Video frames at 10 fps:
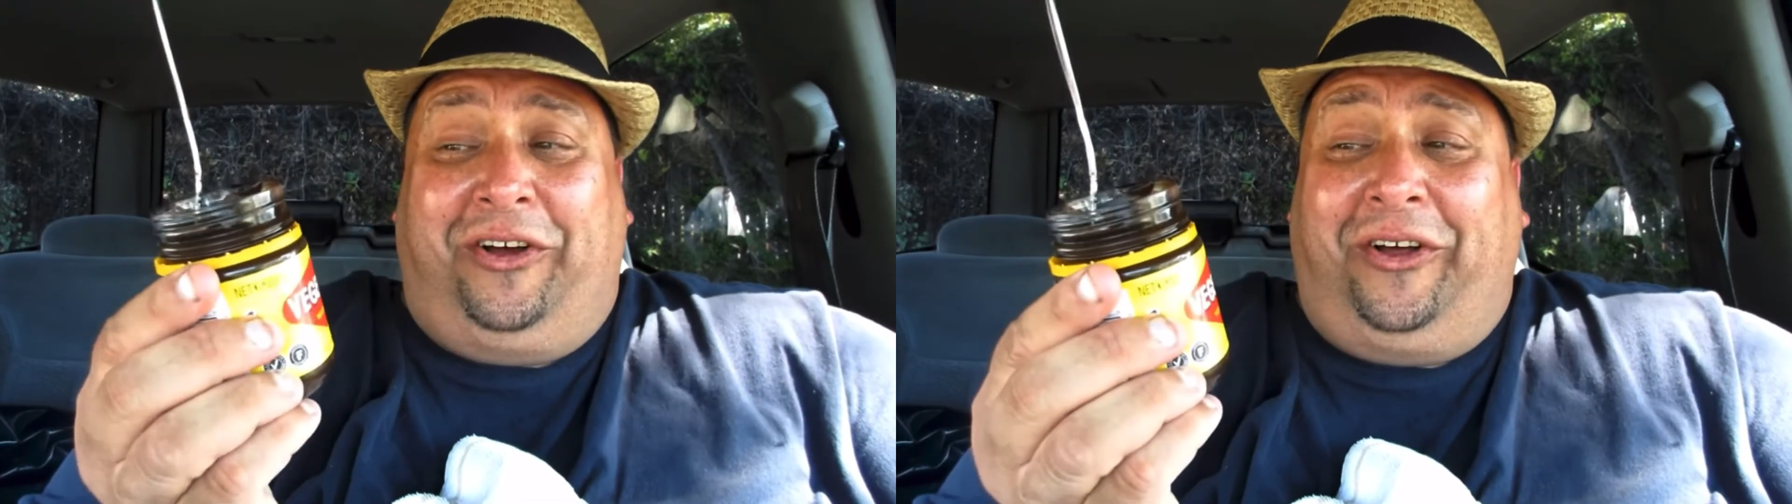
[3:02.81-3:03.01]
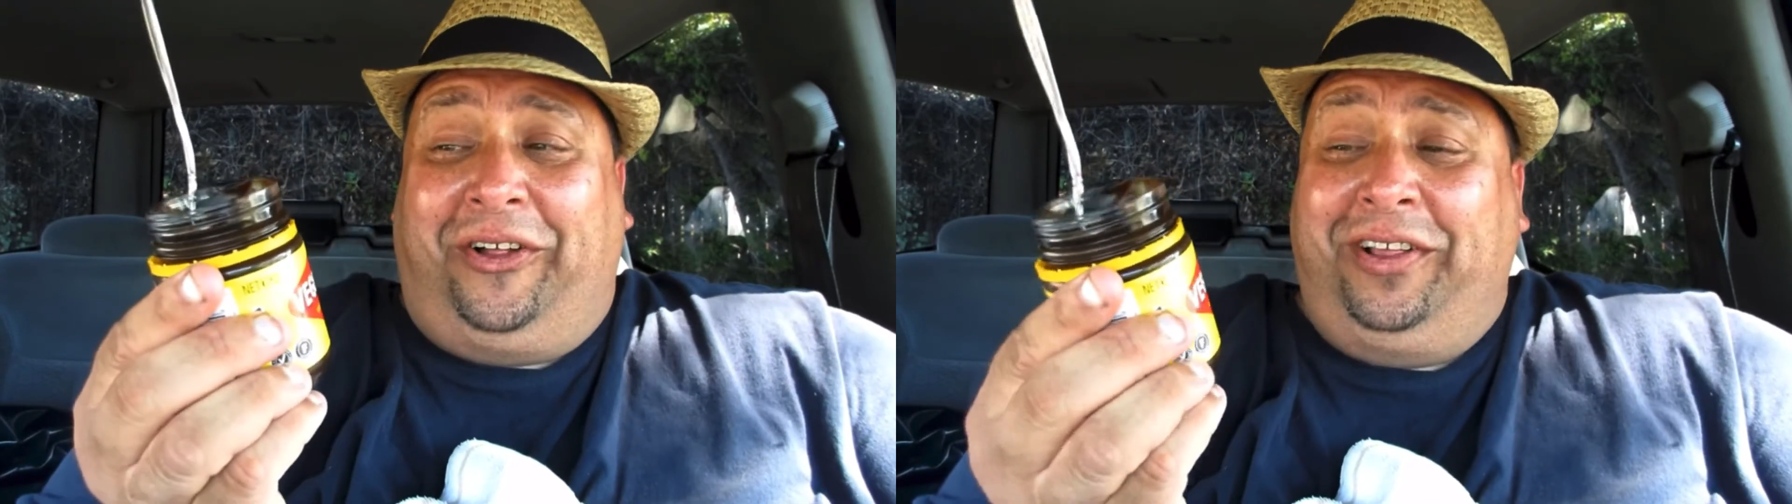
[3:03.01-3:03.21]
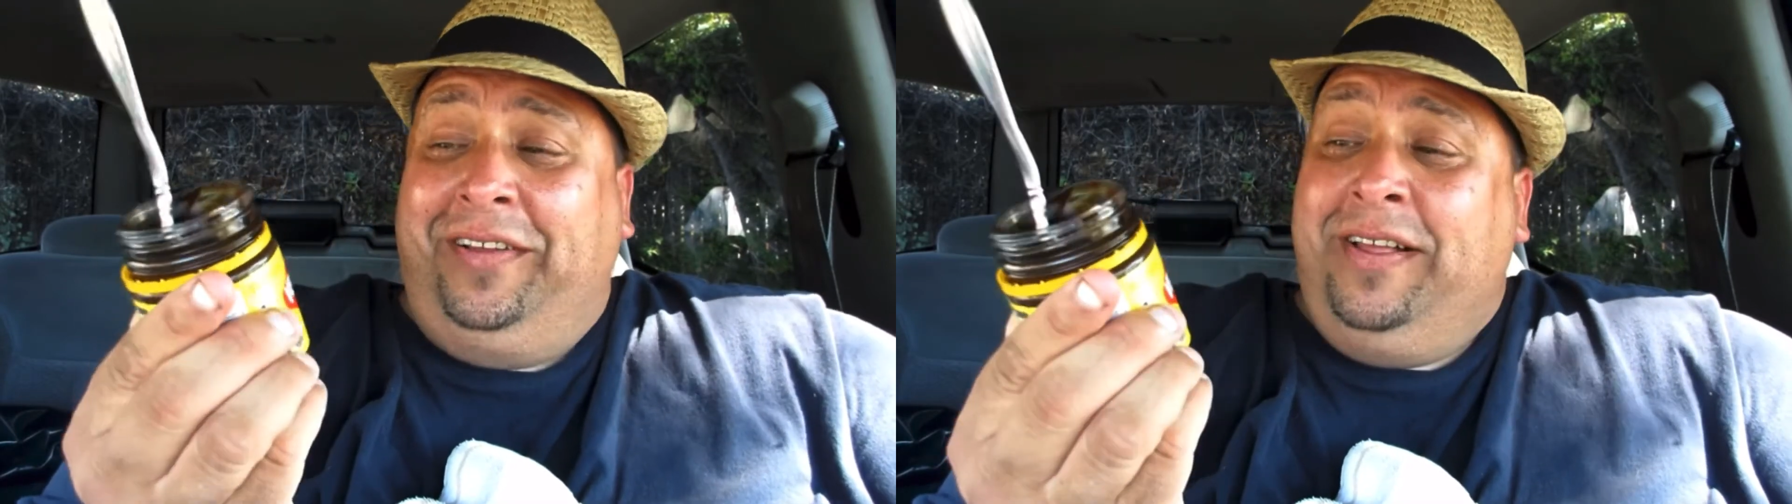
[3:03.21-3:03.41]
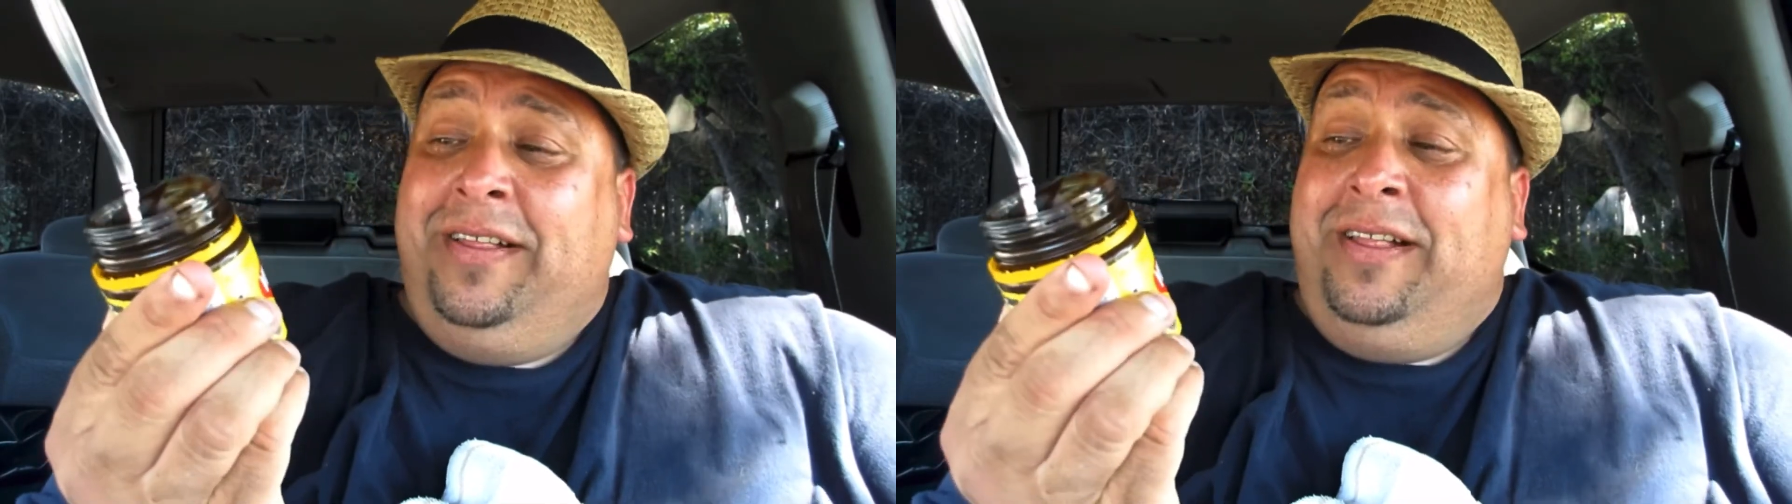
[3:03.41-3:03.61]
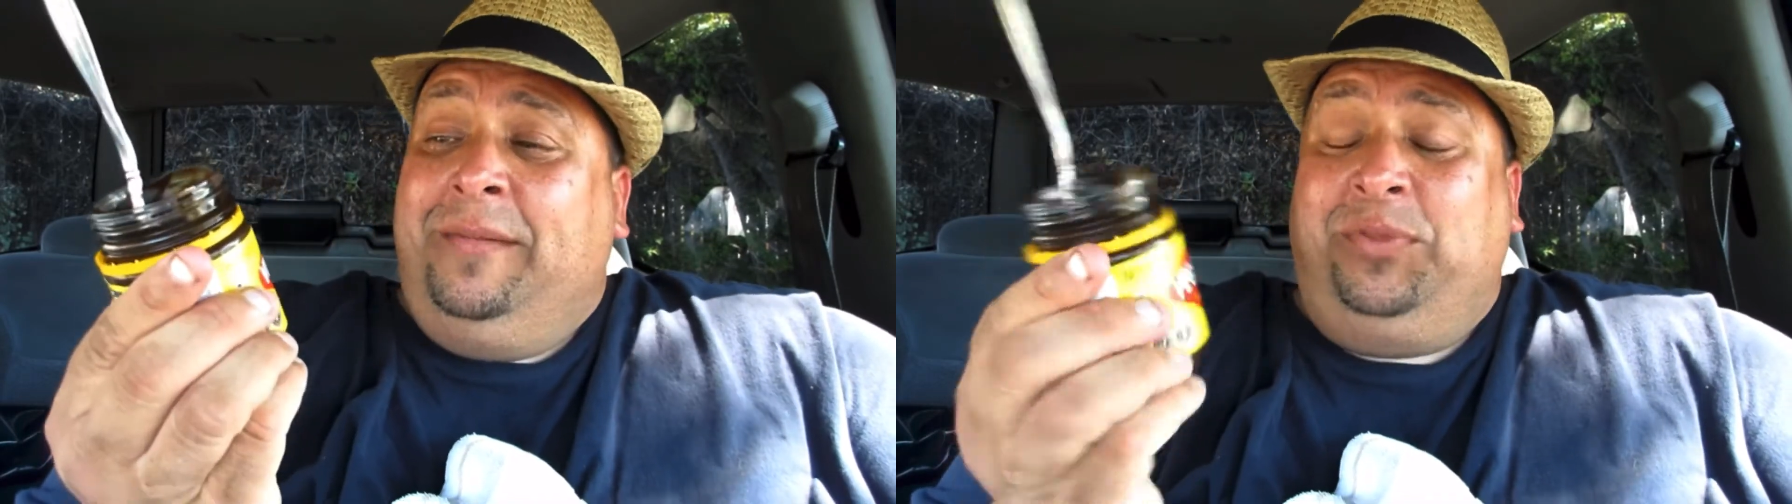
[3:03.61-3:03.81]
all.
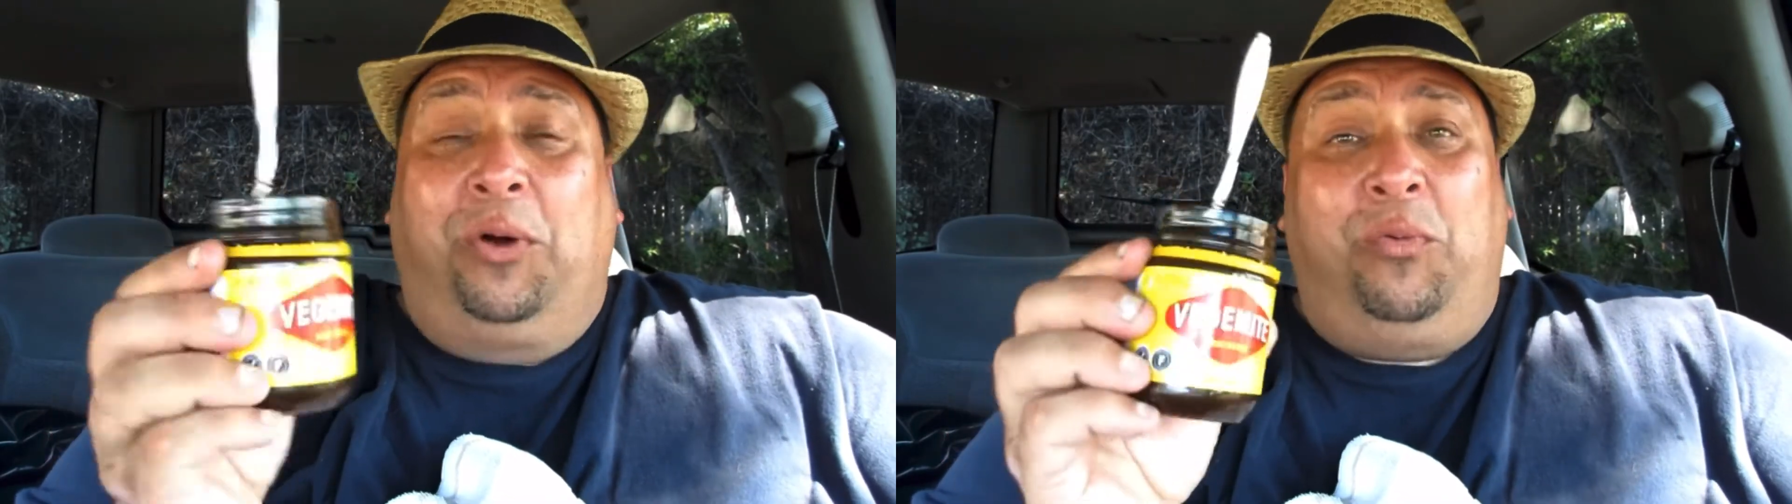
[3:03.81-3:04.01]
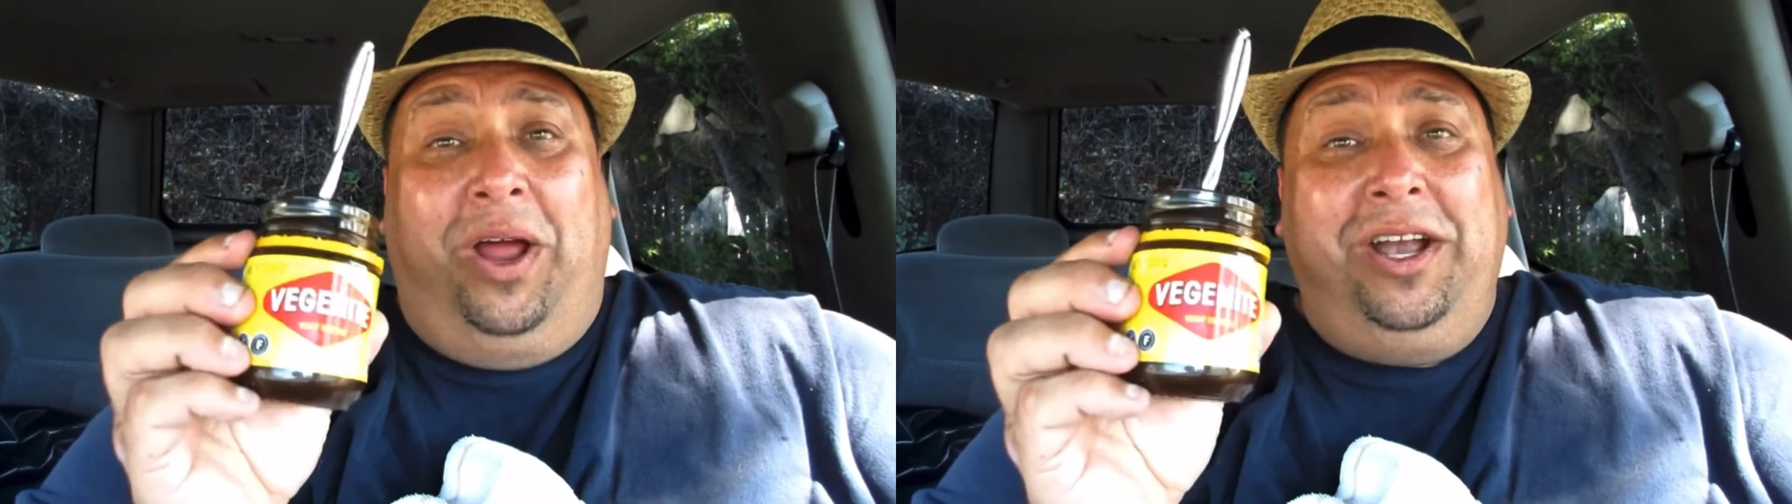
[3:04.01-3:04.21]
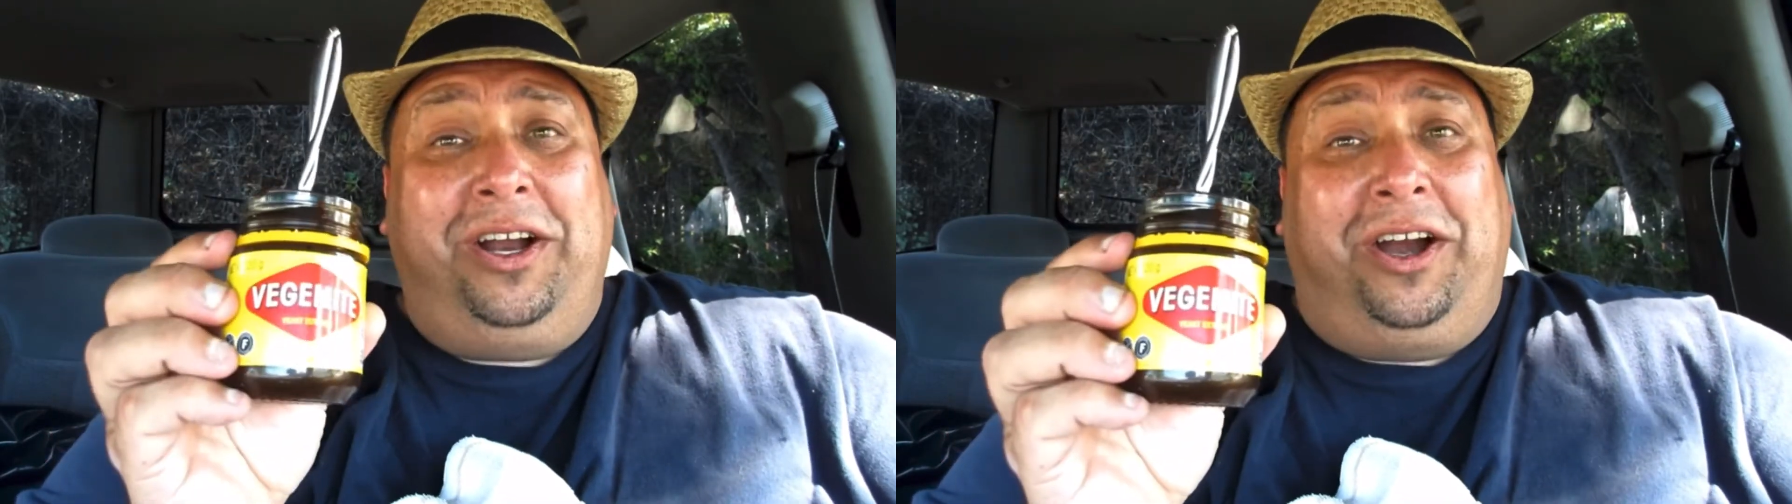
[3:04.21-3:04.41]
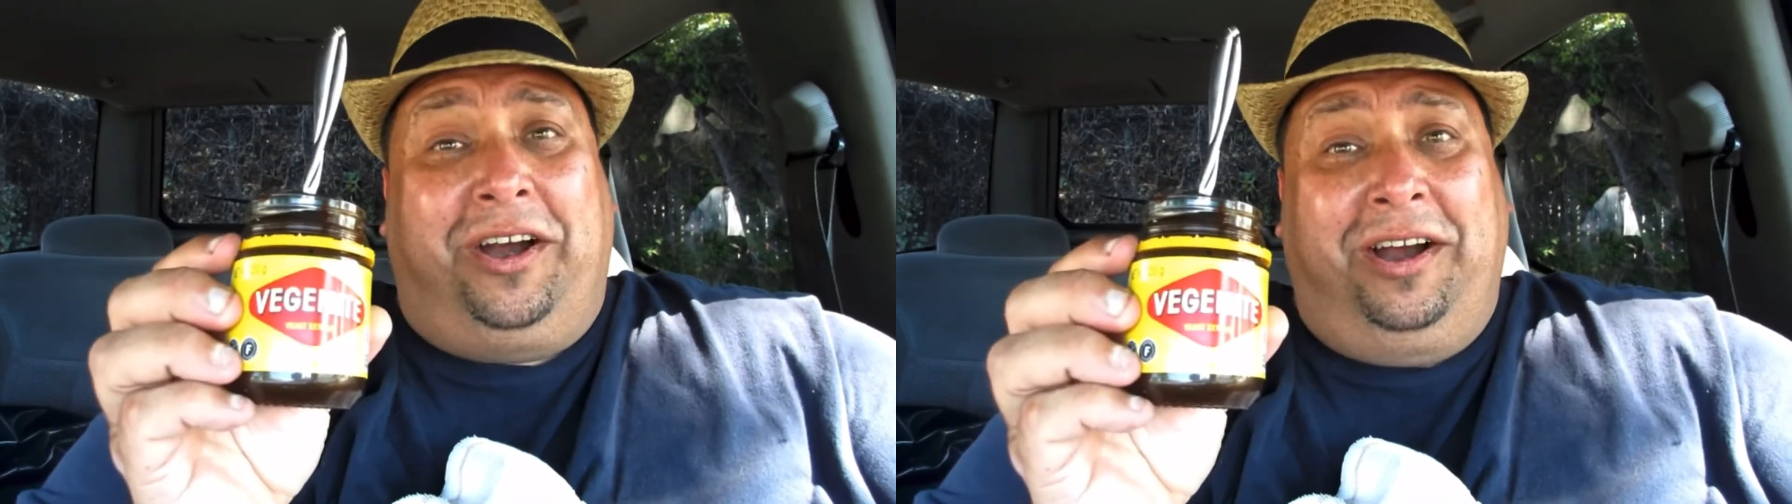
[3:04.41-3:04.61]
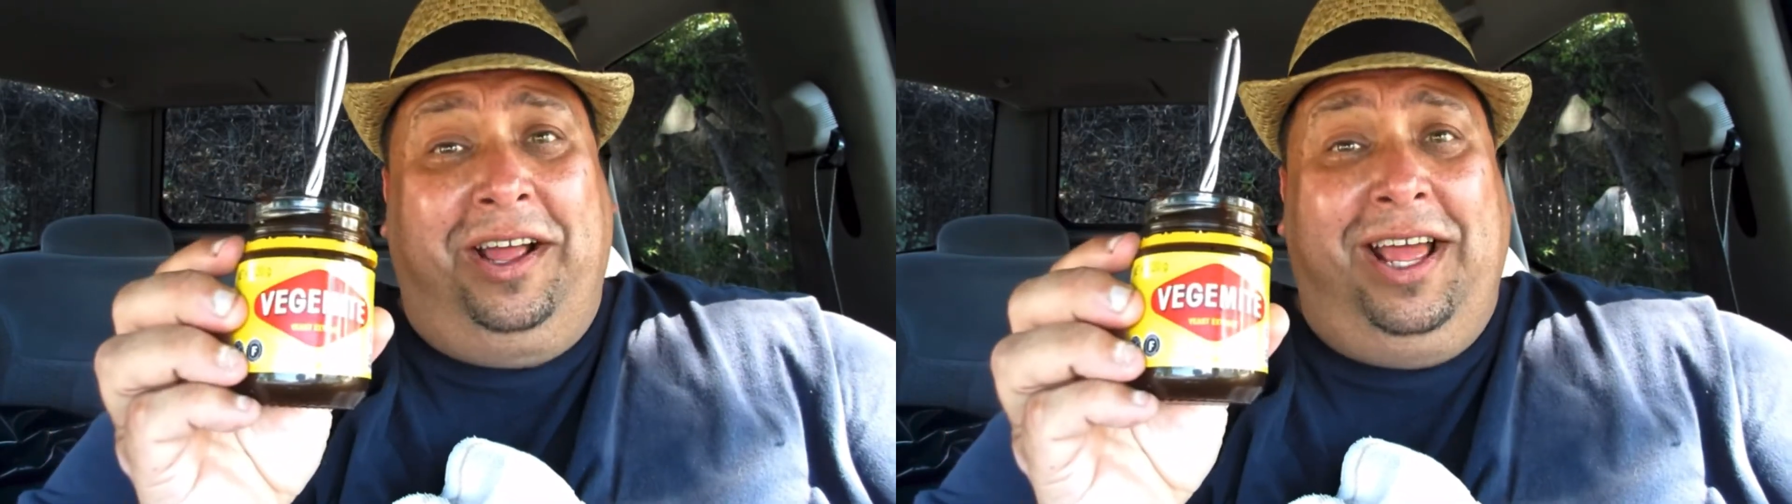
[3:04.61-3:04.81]
No
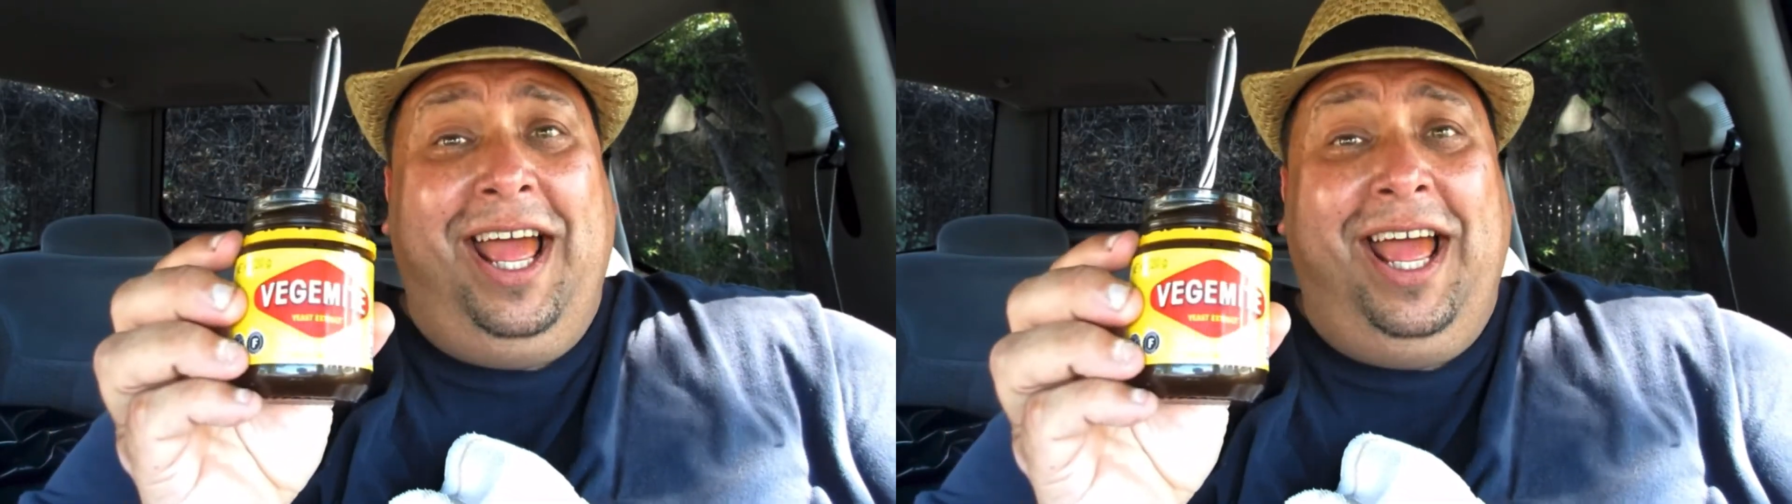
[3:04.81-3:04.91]
wonder.